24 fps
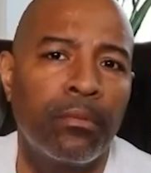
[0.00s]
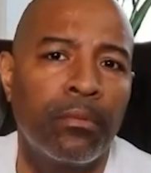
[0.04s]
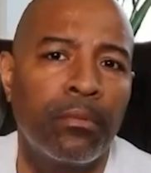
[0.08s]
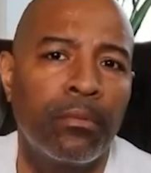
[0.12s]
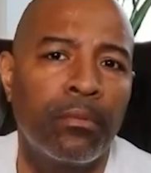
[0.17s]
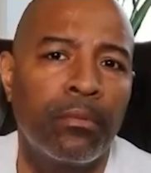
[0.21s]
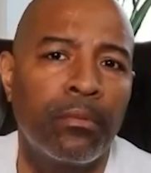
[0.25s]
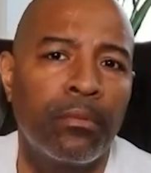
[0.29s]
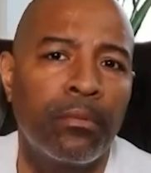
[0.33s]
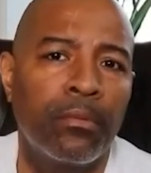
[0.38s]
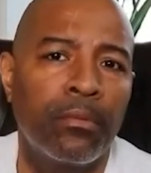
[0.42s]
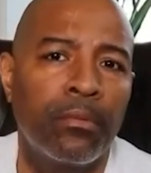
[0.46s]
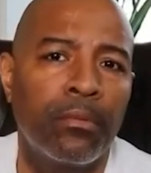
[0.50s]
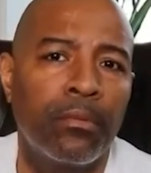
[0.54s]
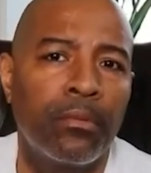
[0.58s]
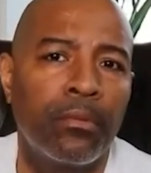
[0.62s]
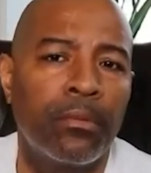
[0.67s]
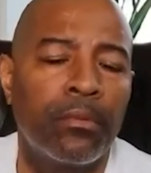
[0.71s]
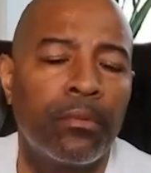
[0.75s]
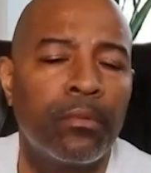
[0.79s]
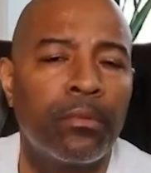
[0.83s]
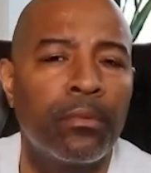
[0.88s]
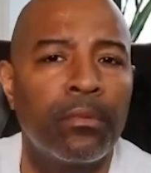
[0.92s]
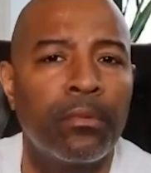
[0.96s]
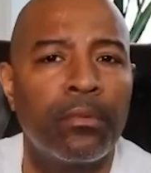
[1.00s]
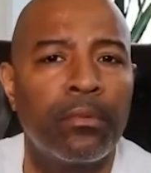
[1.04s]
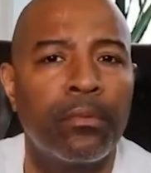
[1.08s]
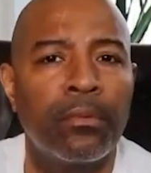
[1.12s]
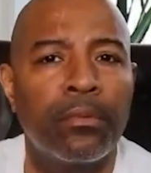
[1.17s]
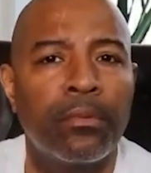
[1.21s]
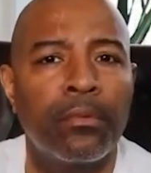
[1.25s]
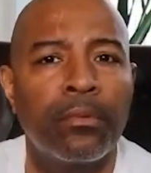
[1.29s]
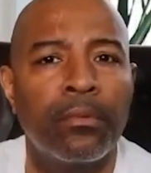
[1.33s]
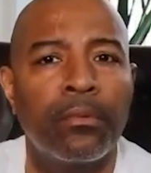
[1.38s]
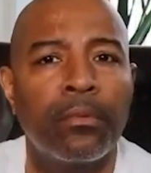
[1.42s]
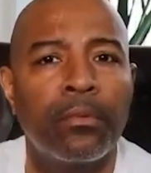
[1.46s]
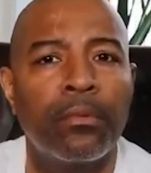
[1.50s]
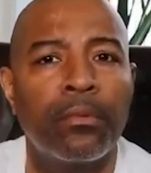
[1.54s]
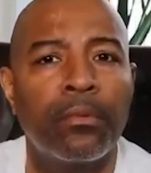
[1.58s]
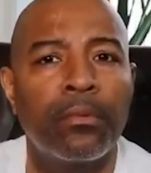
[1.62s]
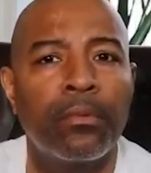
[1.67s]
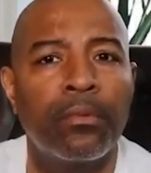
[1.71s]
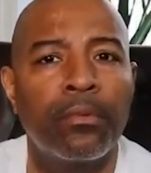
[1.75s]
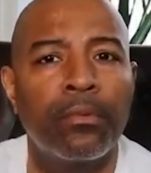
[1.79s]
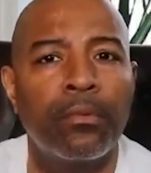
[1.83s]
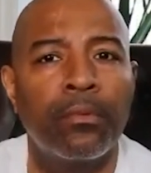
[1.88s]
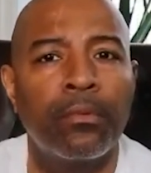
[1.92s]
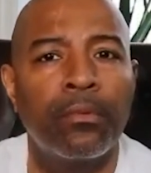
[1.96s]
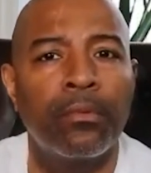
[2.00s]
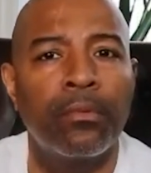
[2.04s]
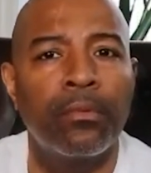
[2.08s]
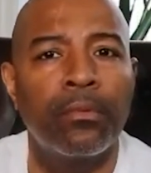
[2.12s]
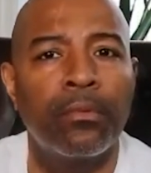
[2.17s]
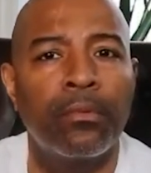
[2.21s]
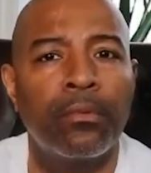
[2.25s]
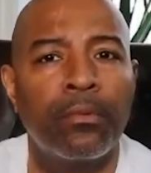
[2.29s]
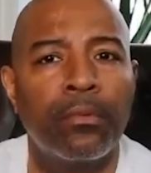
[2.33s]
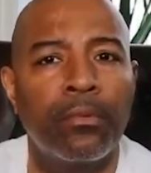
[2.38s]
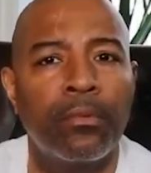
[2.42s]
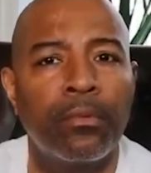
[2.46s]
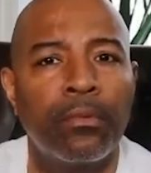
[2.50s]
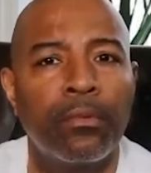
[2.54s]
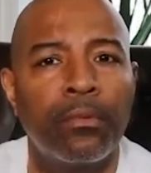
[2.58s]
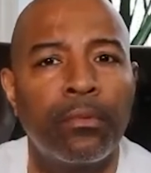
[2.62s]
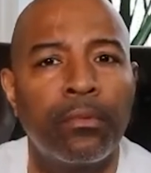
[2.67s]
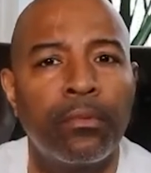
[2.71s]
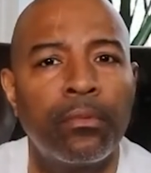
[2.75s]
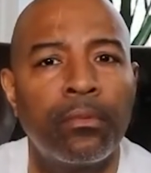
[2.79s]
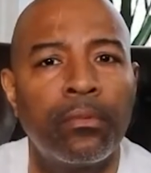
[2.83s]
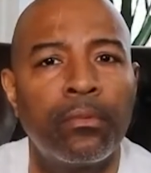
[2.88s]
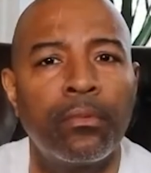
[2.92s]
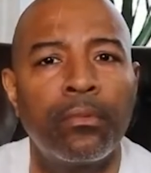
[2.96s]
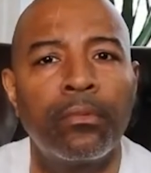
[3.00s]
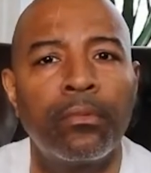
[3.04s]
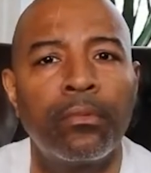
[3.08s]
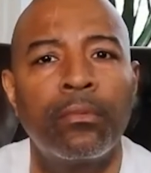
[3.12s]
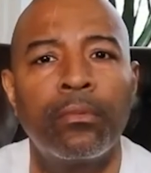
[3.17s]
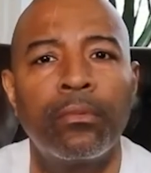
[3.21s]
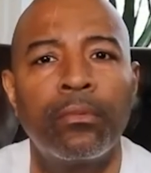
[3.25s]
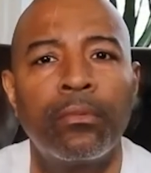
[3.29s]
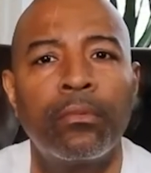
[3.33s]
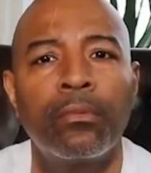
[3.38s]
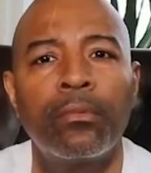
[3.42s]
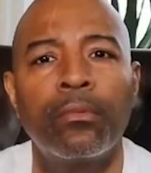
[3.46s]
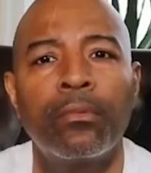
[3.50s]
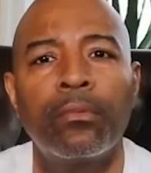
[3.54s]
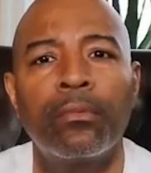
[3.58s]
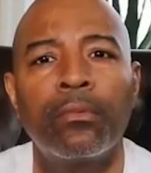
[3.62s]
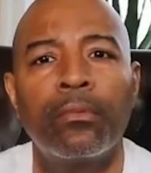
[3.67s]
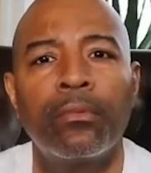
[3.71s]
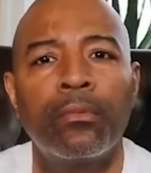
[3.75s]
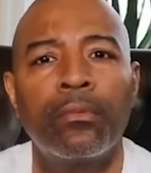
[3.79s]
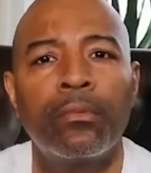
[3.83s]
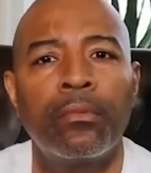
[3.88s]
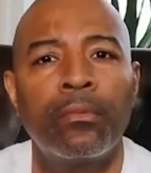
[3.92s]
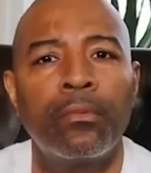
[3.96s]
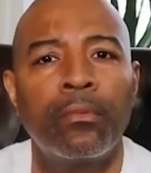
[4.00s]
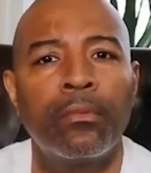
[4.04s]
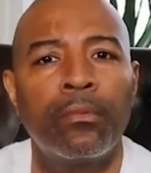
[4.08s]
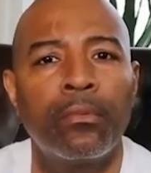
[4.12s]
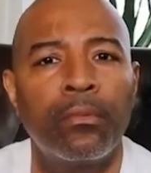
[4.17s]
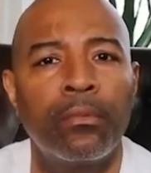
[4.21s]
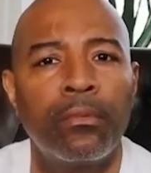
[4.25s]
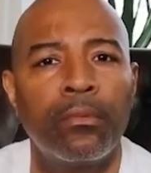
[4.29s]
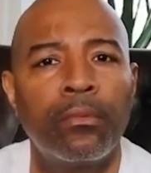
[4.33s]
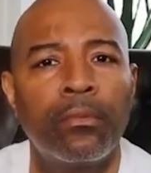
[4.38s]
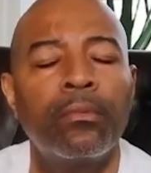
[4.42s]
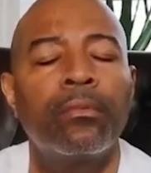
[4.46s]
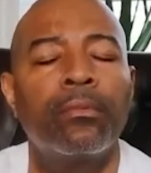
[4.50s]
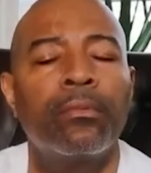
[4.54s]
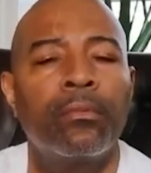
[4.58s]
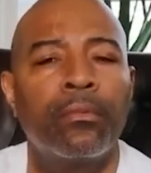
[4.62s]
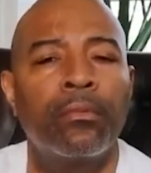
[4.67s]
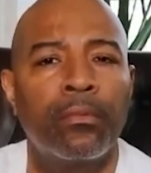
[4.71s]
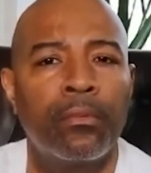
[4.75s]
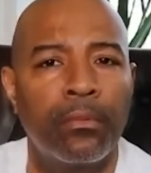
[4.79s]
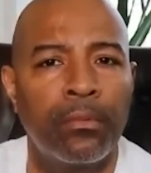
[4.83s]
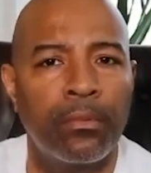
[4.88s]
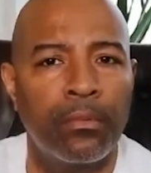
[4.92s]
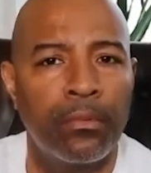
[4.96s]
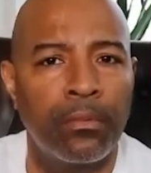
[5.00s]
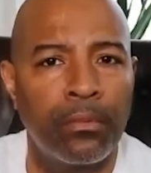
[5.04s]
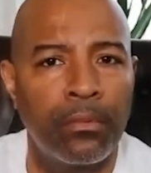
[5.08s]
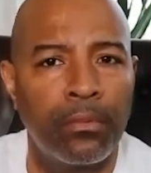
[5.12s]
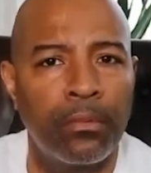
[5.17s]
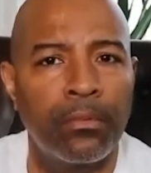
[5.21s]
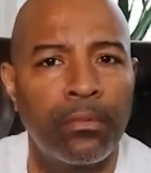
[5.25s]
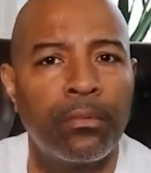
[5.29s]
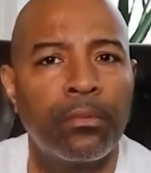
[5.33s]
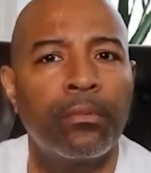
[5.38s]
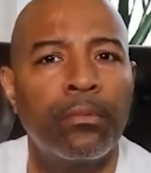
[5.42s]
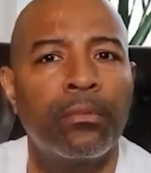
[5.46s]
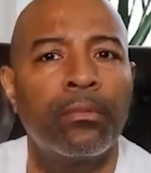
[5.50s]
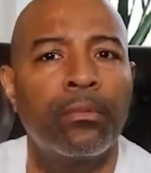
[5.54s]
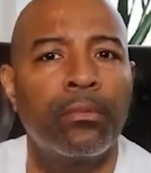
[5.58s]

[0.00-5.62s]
(not speaking)